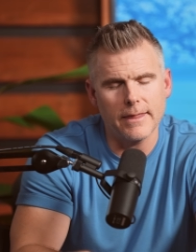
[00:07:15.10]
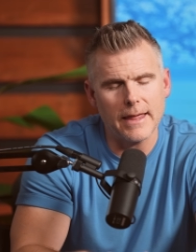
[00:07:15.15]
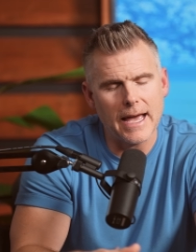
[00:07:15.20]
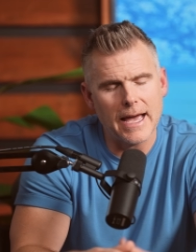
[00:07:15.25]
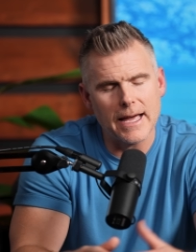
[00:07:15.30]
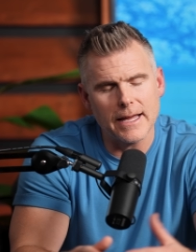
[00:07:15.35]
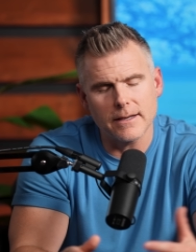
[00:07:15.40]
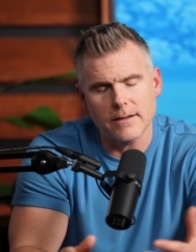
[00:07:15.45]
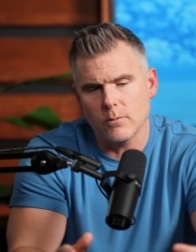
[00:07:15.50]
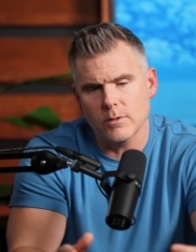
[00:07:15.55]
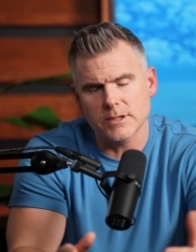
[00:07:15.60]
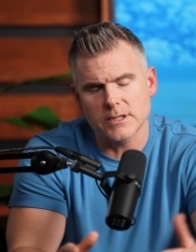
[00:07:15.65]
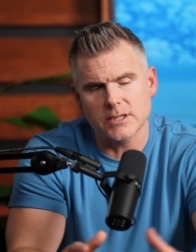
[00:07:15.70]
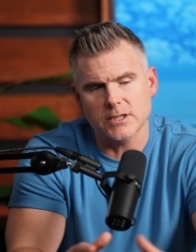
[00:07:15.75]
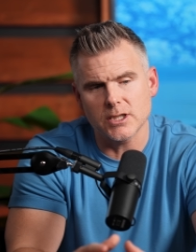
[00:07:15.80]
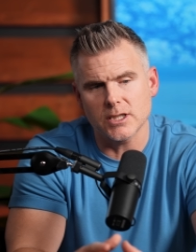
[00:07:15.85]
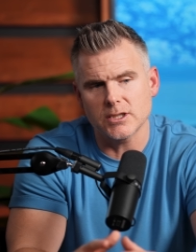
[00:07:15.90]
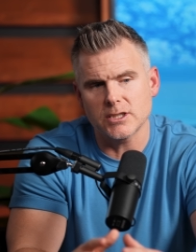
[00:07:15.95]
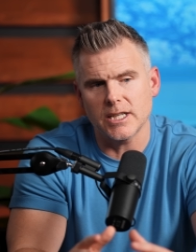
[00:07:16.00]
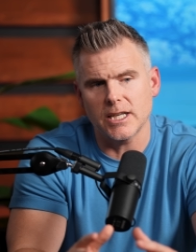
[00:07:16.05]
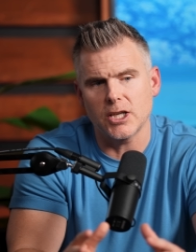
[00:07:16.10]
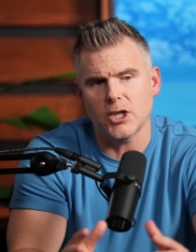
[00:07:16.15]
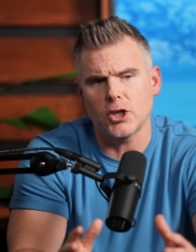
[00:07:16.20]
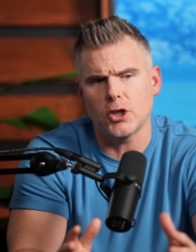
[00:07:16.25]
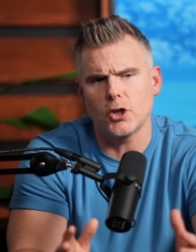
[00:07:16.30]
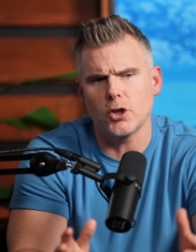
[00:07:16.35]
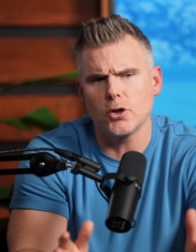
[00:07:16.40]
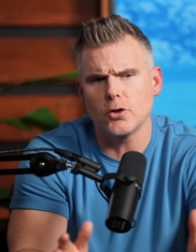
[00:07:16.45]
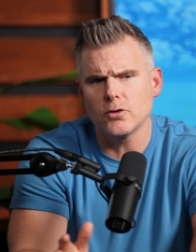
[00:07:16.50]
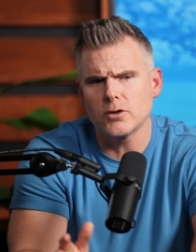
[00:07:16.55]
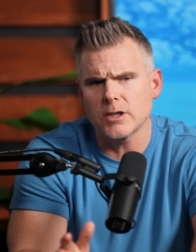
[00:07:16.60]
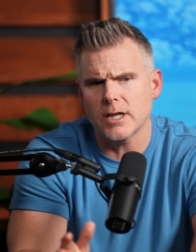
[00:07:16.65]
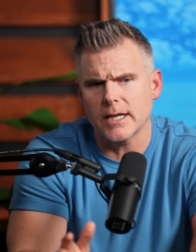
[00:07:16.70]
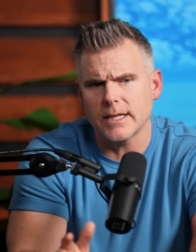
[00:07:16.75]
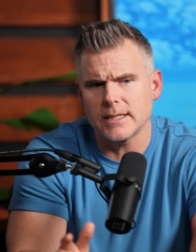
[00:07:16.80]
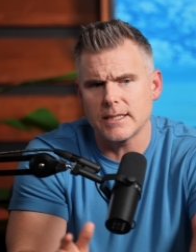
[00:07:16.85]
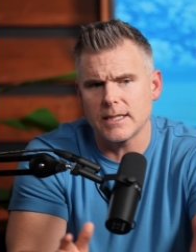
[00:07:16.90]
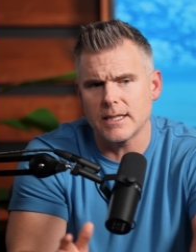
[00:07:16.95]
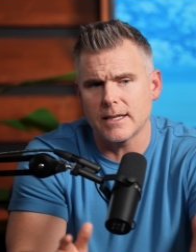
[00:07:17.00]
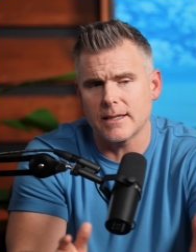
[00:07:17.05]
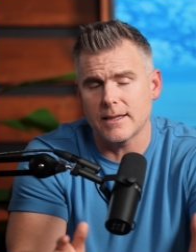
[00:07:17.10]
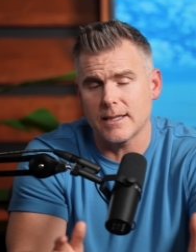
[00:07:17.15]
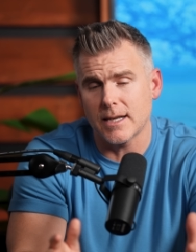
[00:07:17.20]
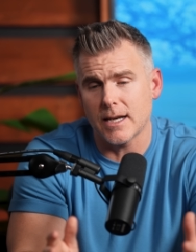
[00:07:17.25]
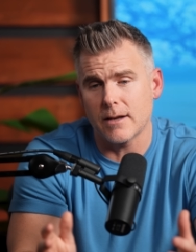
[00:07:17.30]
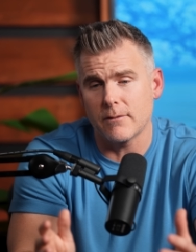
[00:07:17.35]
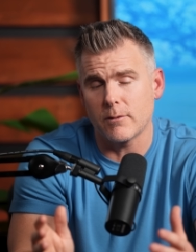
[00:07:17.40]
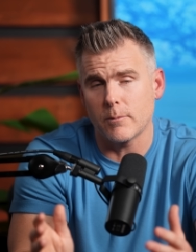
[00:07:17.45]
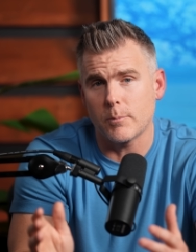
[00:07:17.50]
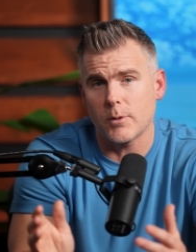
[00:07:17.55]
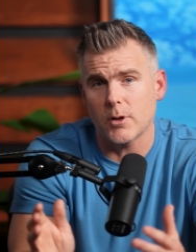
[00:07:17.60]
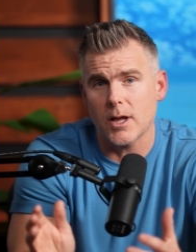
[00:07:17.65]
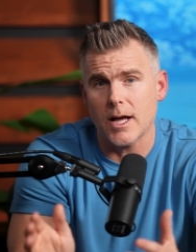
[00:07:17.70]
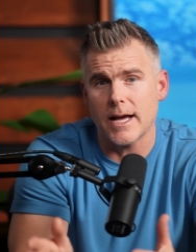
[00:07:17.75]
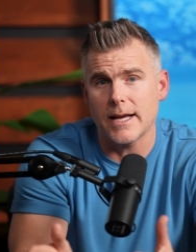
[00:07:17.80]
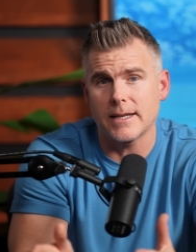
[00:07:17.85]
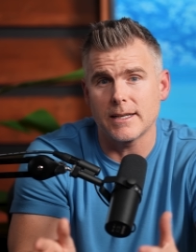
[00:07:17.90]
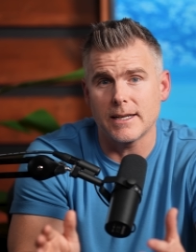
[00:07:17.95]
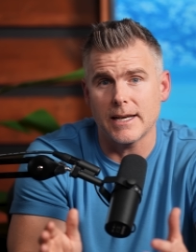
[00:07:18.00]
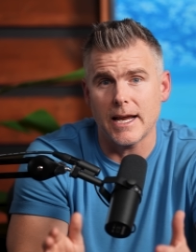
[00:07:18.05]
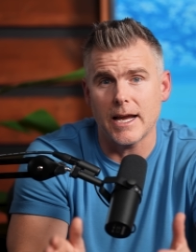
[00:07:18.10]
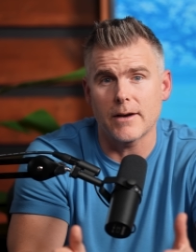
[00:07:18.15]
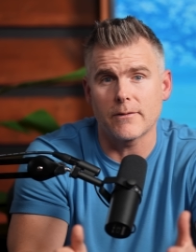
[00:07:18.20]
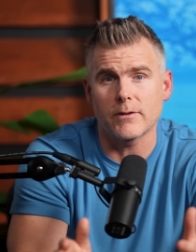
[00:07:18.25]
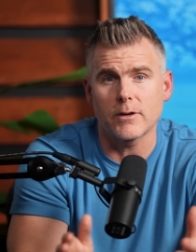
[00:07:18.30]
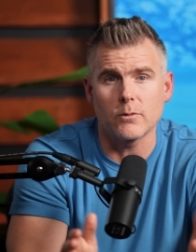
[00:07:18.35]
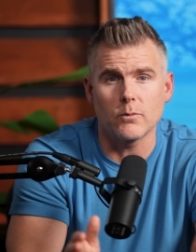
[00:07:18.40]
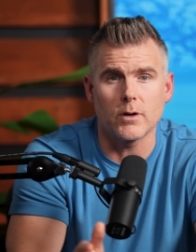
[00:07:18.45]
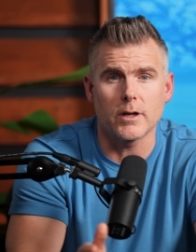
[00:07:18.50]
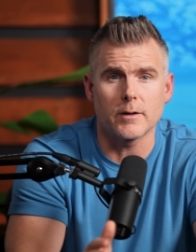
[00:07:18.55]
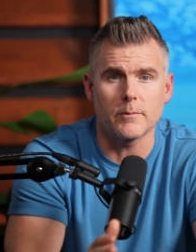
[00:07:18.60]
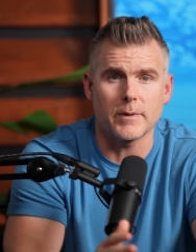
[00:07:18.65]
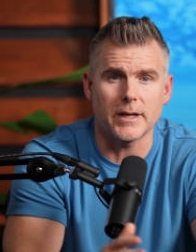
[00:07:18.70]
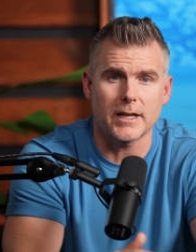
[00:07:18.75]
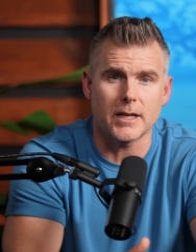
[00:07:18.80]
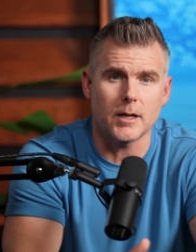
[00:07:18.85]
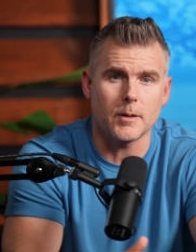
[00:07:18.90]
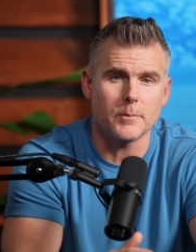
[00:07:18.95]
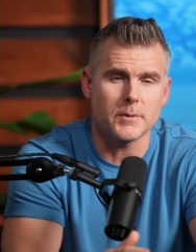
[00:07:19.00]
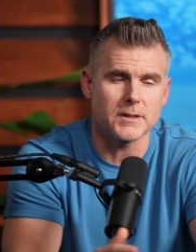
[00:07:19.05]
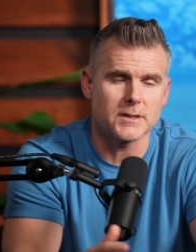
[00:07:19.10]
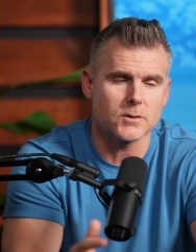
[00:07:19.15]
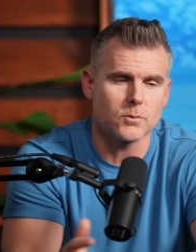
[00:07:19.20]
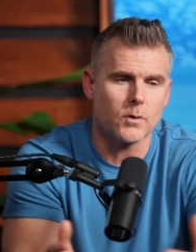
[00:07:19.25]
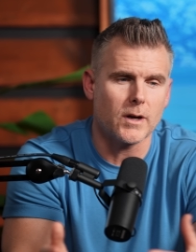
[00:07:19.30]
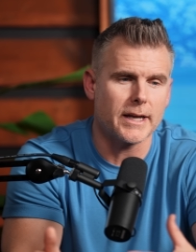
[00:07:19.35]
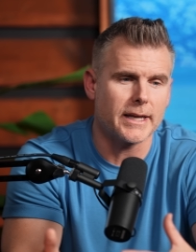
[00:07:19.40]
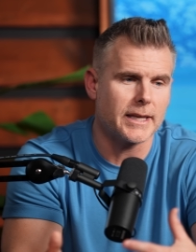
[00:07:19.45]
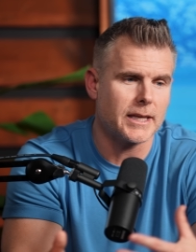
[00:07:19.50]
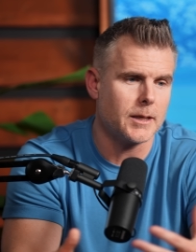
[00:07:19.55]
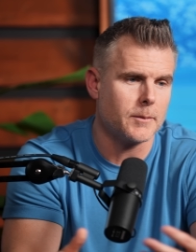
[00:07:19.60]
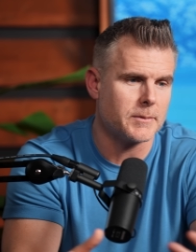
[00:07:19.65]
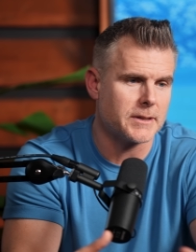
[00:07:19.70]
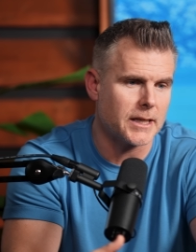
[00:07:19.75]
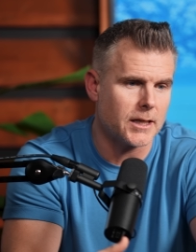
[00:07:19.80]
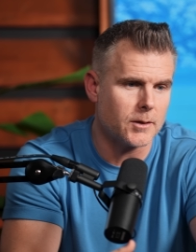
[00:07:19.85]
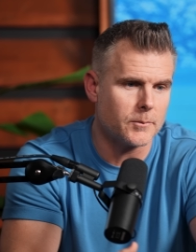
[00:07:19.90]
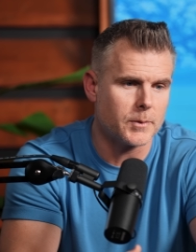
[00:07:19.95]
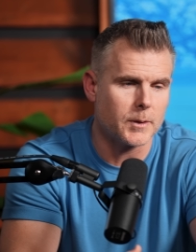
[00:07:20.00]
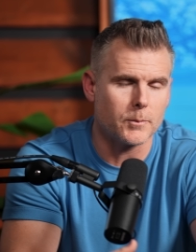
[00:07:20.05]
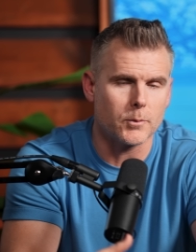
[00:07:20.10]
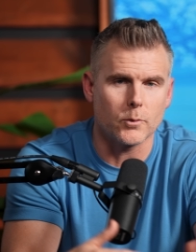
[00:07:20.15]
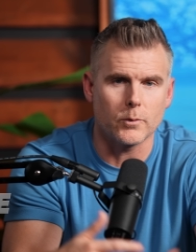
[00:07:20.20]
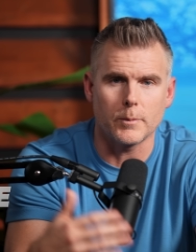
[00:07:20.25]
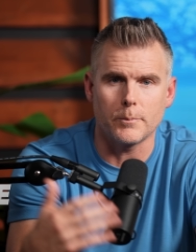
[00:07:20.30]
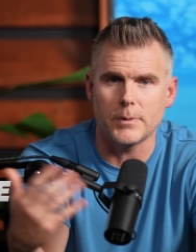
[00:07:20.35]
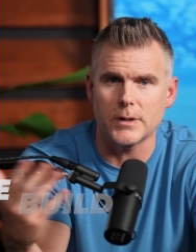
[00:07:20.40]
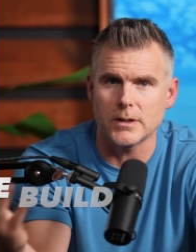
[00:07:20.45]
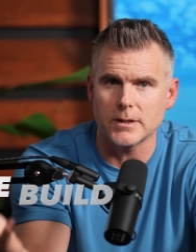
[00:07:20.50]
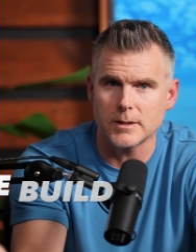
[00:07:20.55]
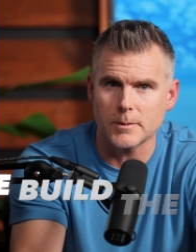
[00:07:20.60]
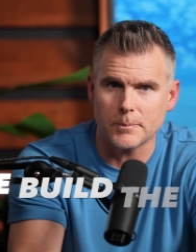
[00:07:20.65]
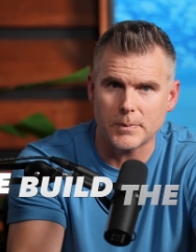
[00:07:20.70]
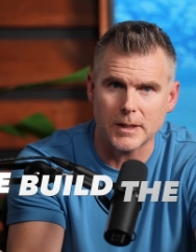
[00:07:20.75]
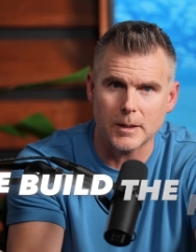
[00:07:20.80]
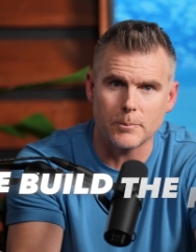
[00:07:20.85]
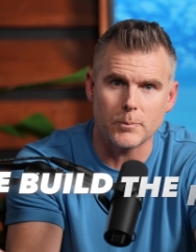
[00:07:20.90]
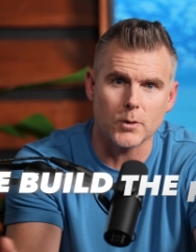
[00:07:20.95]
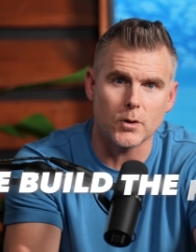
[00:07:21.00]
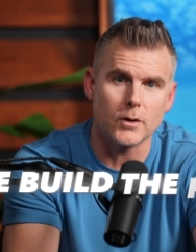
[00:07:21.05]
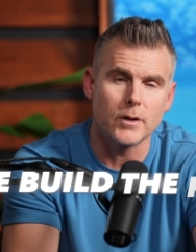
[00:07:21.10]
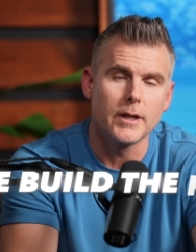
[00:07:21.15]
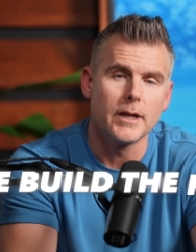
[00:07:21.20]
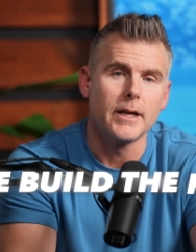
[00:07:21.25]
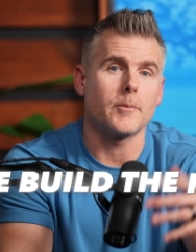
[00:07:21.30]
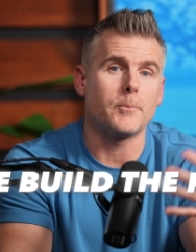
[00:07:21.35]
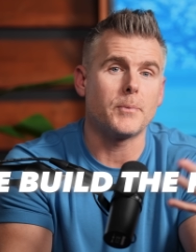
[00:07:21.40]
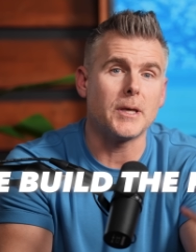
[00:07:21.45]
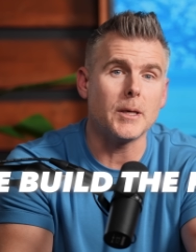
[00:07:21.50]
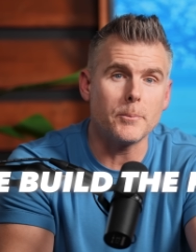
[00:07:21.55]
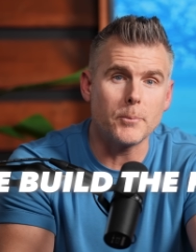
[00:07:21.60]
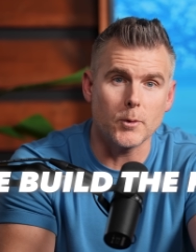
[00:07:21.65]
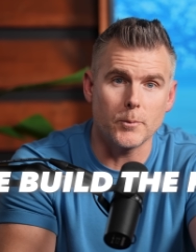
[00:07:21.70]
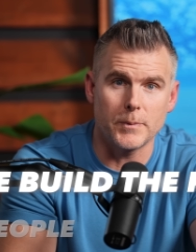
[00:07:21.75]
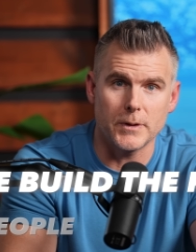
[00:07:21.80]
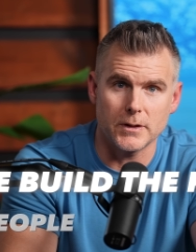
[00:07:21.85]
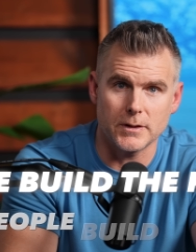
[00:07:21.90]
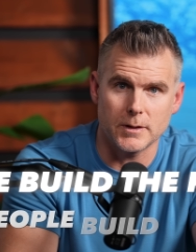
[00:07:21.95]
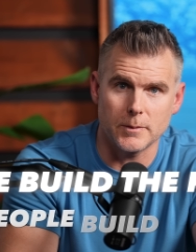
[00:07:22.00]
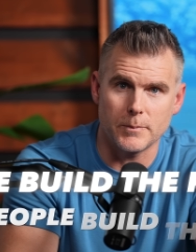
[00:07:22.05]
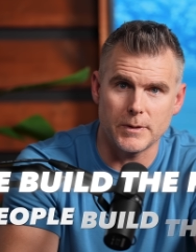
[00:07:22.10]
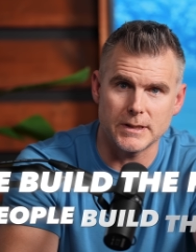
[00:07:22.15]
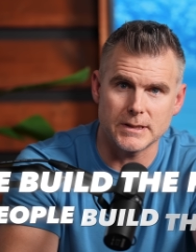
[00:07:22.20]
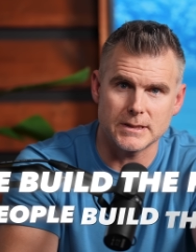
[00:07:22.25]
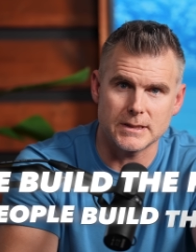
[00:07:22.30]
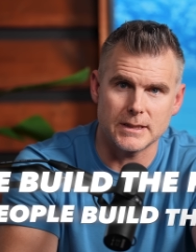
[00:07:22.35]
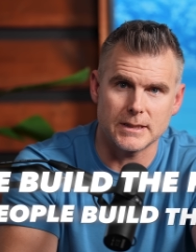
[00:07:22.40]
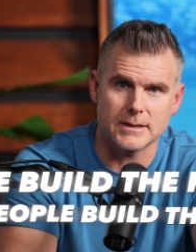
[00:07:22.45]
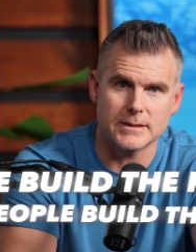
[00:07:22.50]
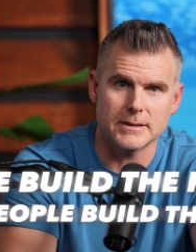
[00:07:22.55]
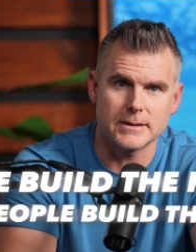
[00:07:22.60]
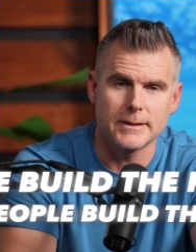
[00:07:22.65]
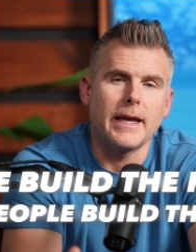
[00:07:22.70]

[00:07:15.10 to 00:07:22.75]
That was such a huge idea that I've applied in every one of my companies. why I keep telling people we build the people, the people build the business.